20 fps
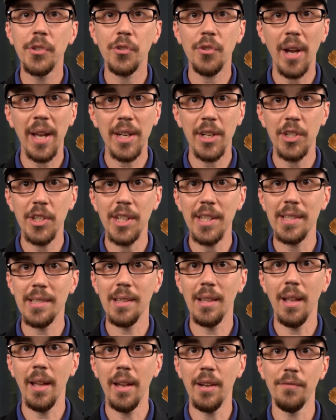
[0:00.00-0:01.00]
strategies
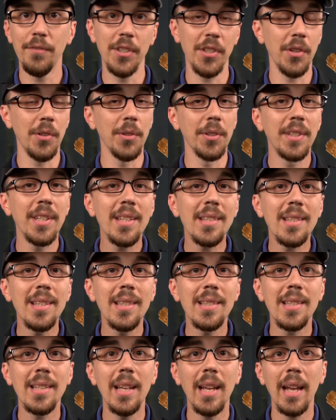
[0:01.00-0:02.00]
like physical
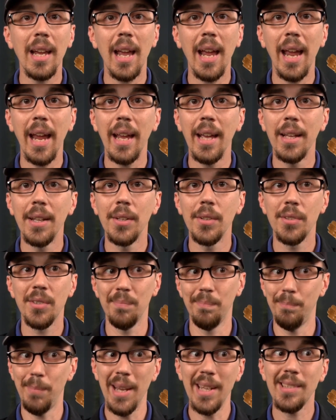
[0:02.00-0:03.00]
distancing and
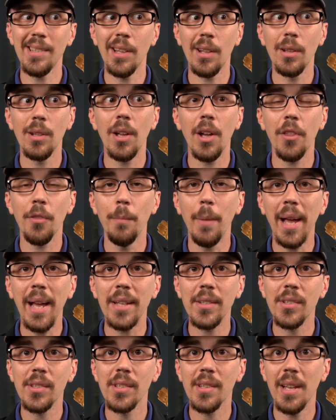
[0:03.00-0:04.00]
basic cloth
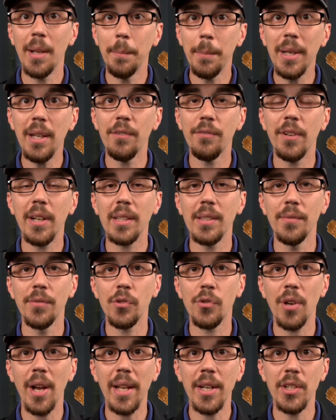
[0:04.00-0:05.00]
masks can be effective
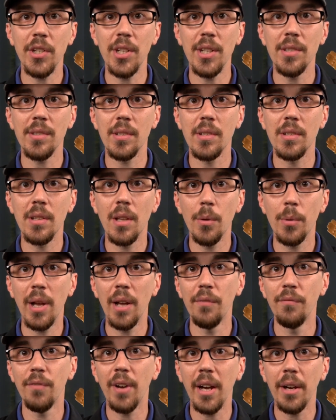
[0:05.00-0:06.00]
strategies to slow
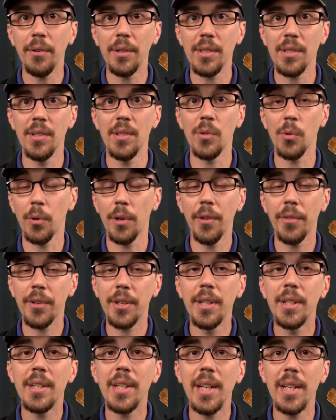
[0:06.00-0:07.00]
down viruses or other
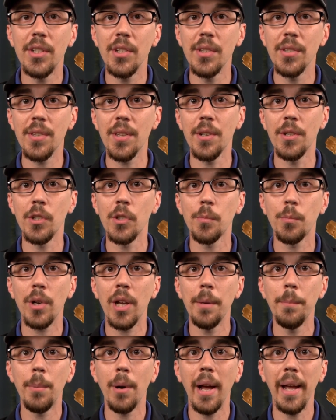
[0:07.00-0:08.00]
contagions that are
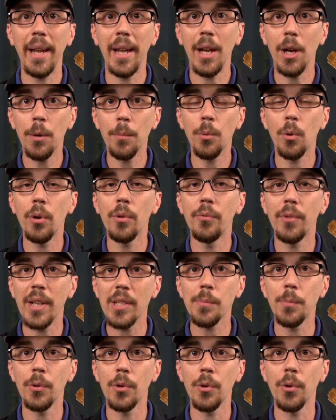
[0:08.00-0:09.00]
spread by airborne
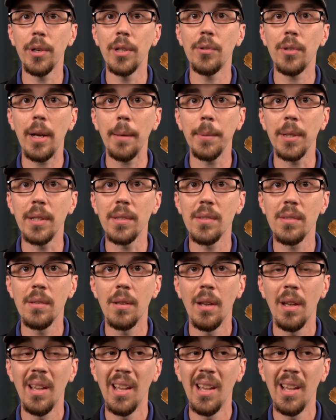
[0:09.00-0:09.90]
respiratory droplets.